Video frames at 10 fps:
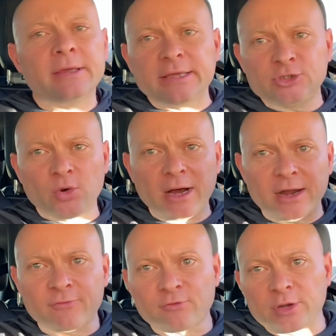get to a
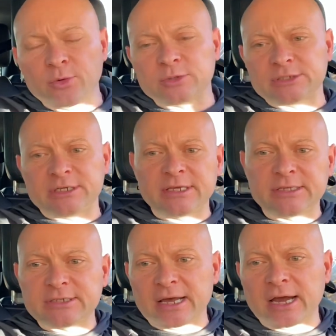higher frequency, to
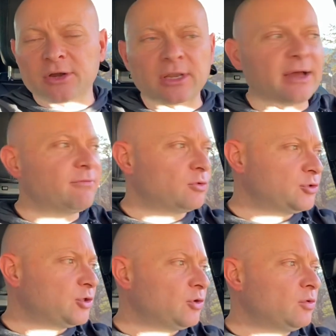get to a higher level,
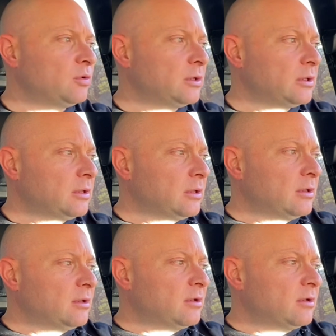to
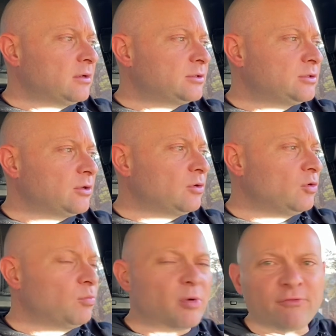
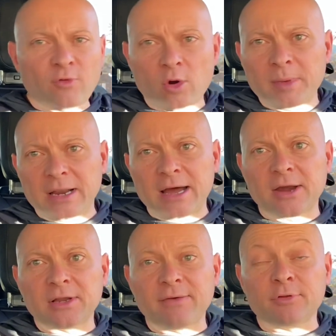to perform at a
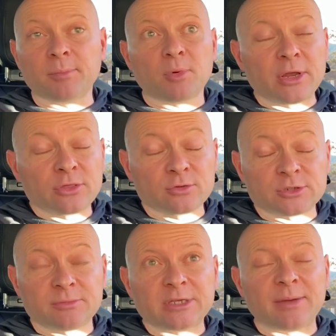higher level, to break through
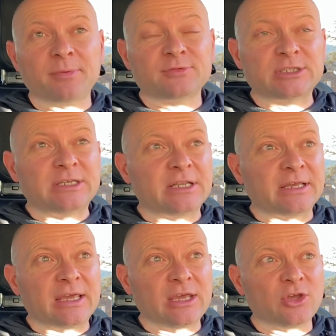some type of
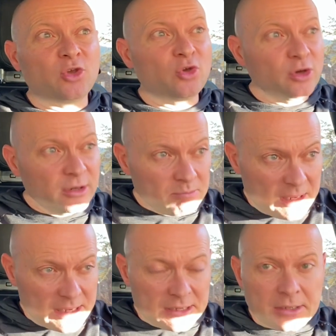ceiling, it could
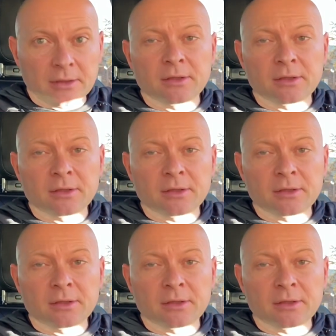mean